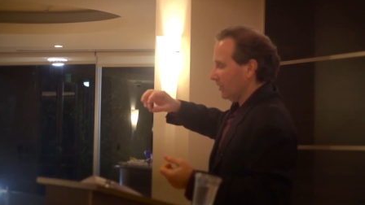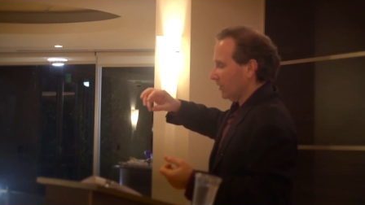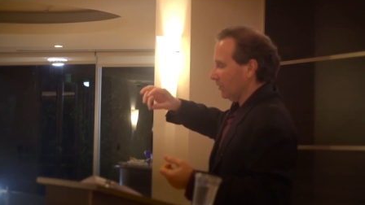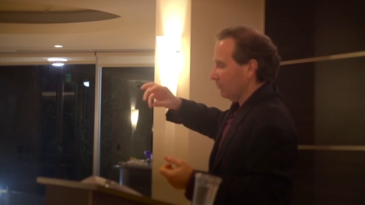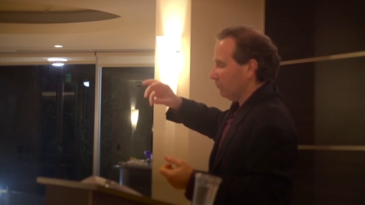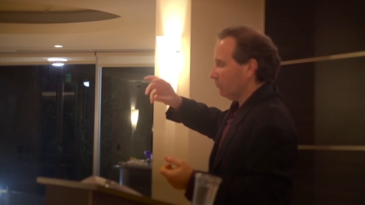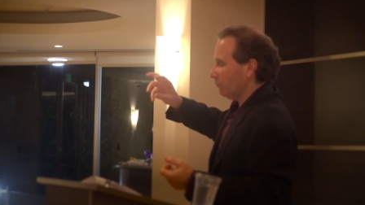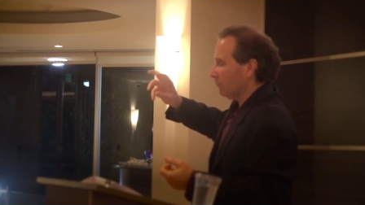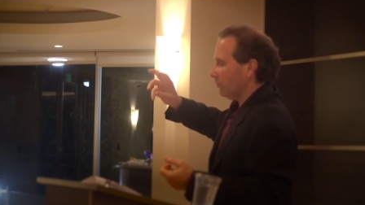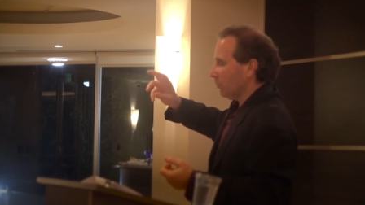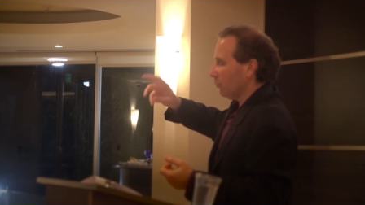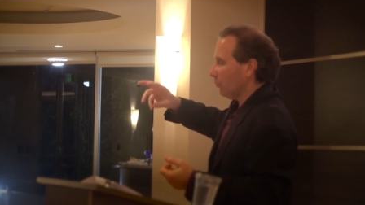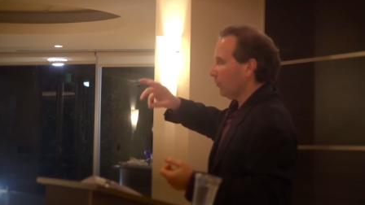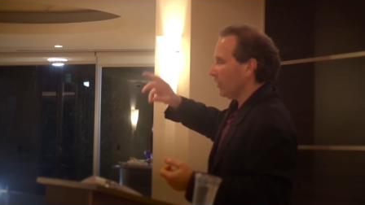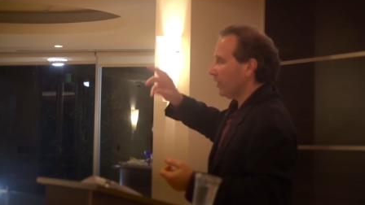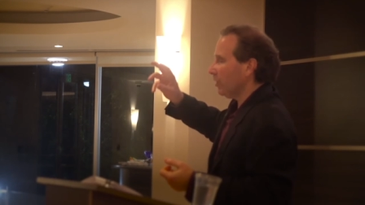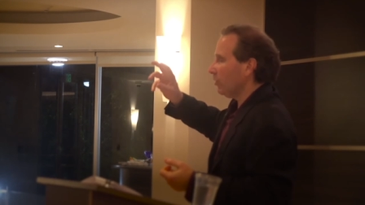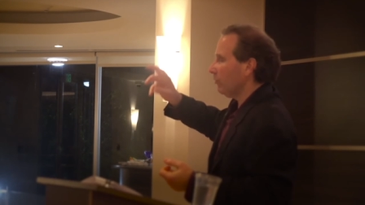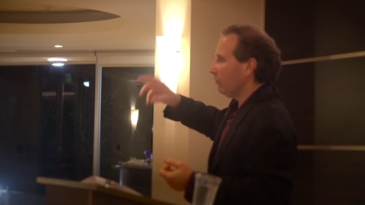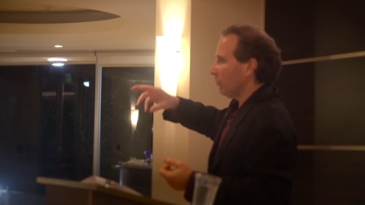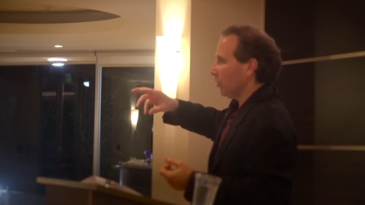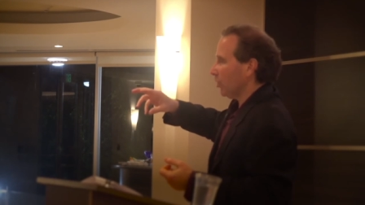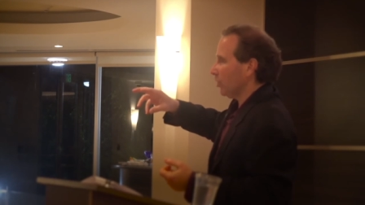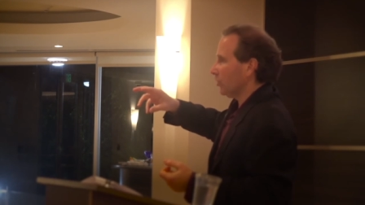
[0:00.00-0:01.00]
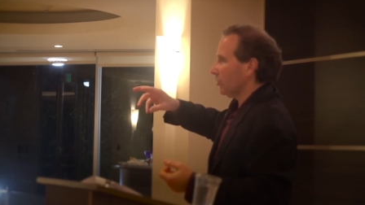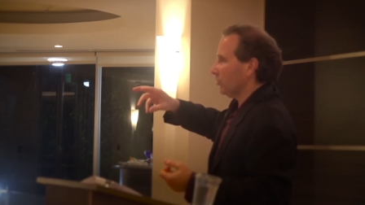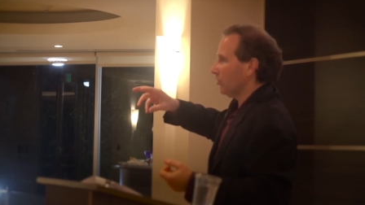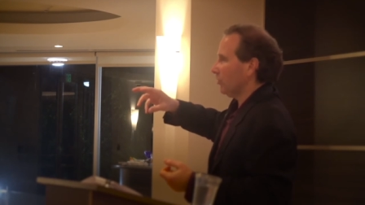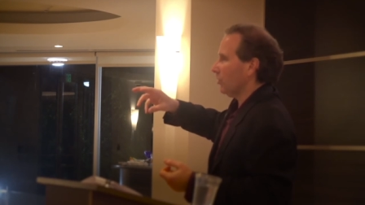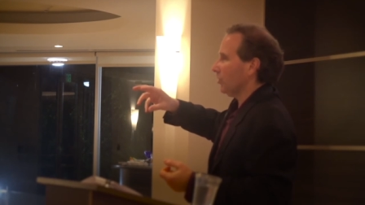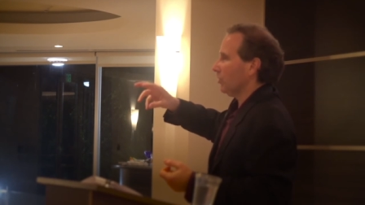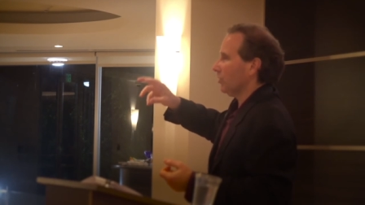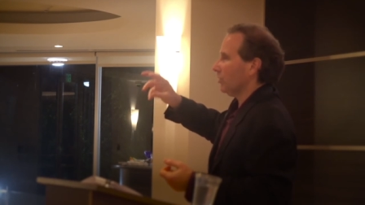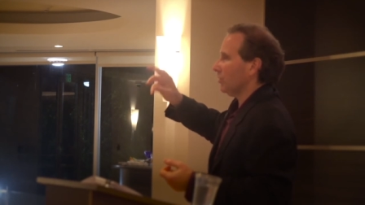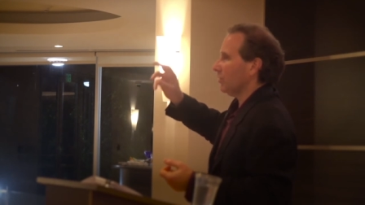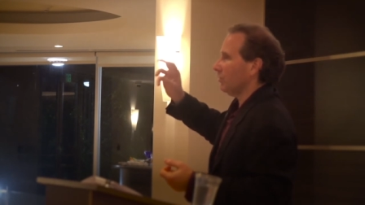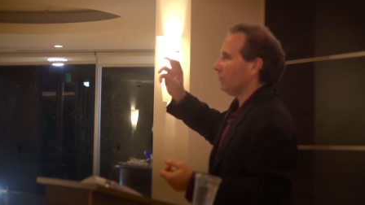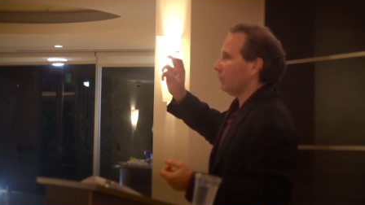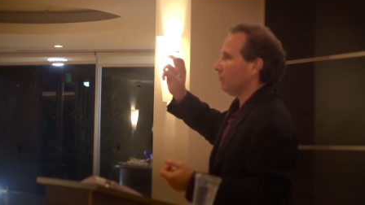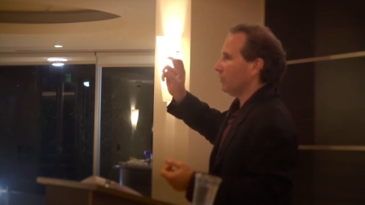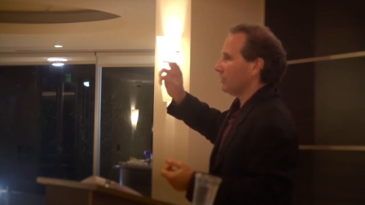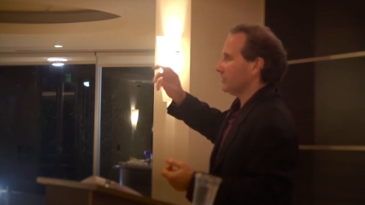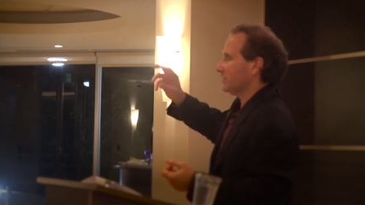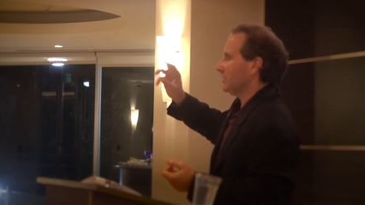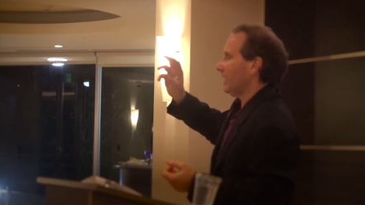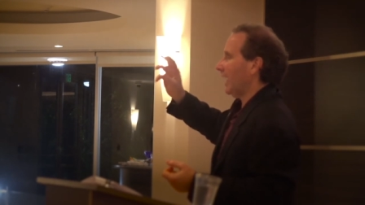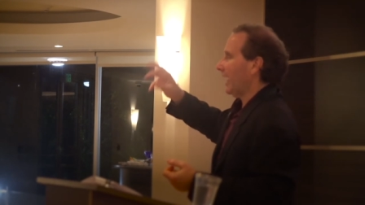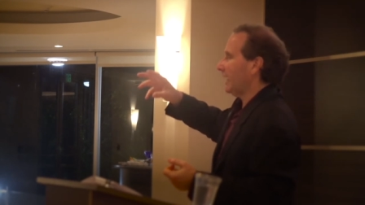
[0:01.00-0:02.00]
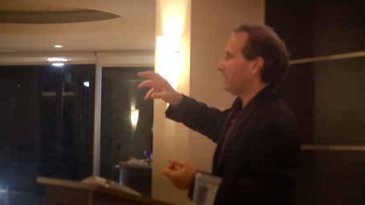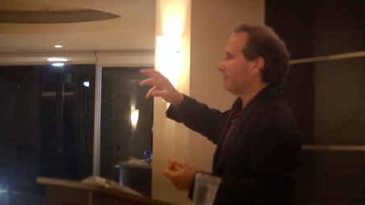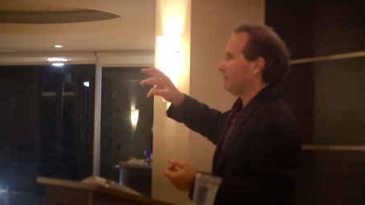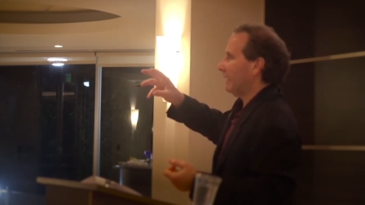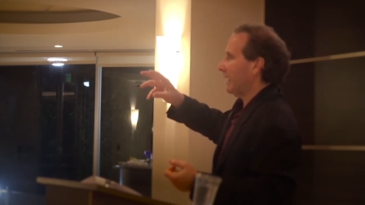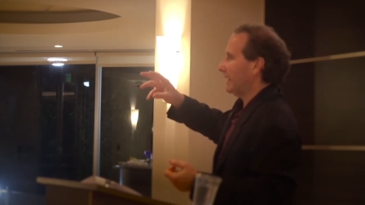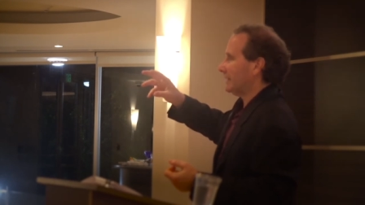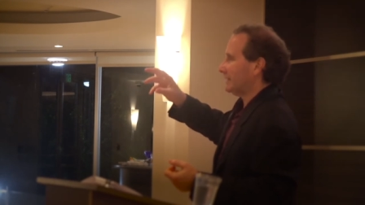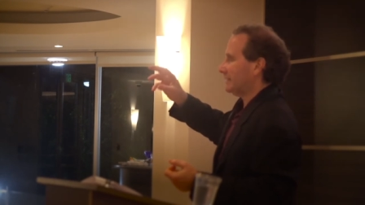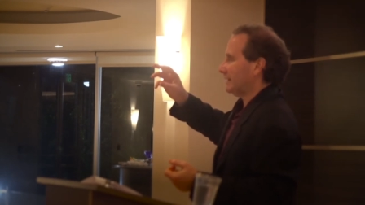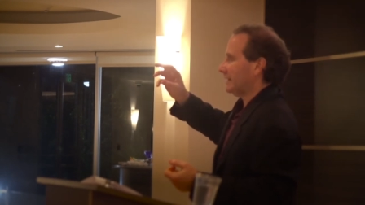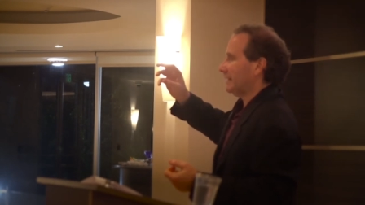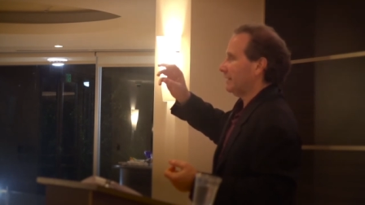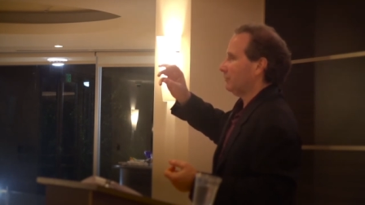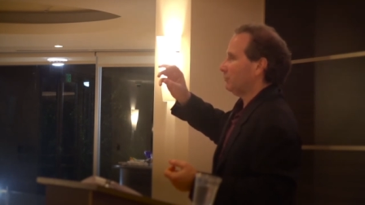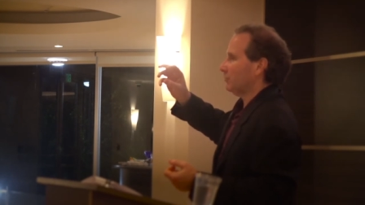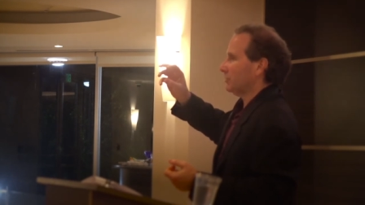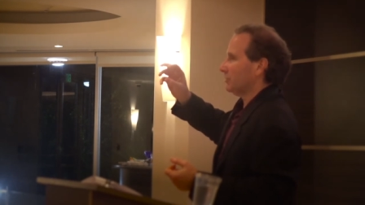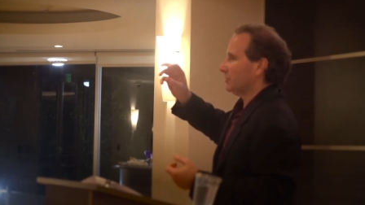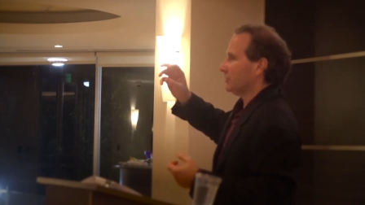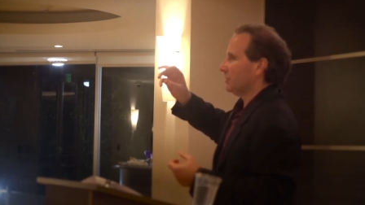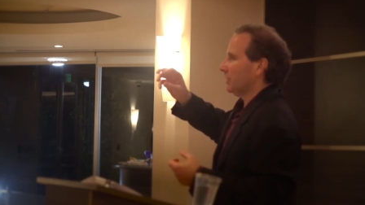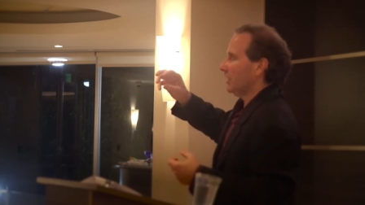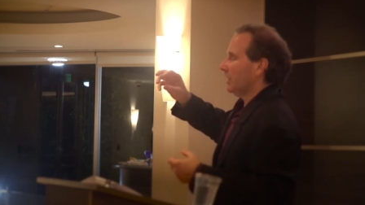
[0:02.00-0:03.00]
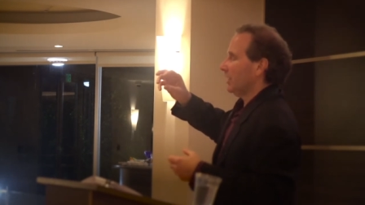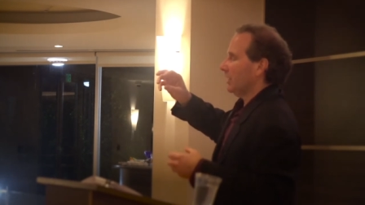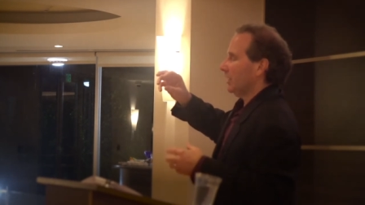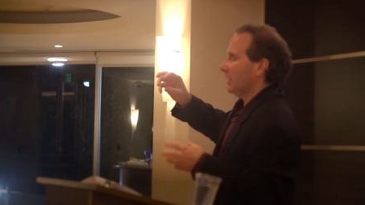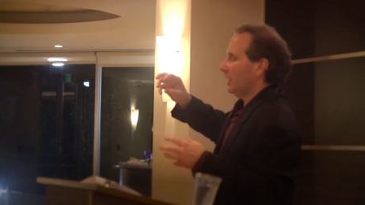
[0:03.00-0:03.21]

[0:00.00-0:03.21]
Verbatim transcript: the, the real murderer was not Manson, it was,